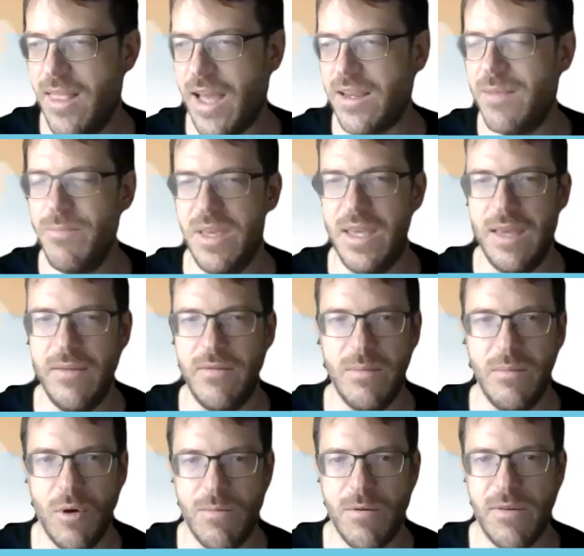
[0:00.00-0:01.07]
that can be
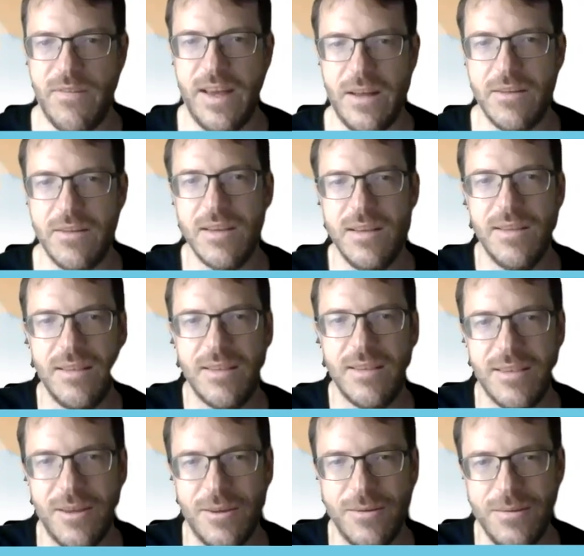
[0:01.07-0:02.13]
even more profound.
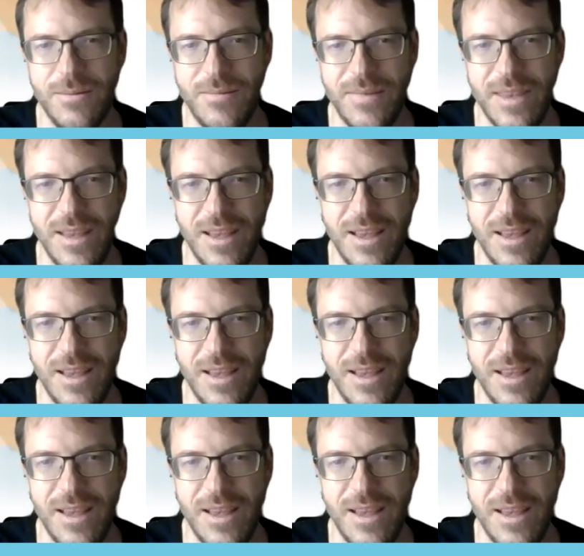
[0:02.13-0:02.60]
So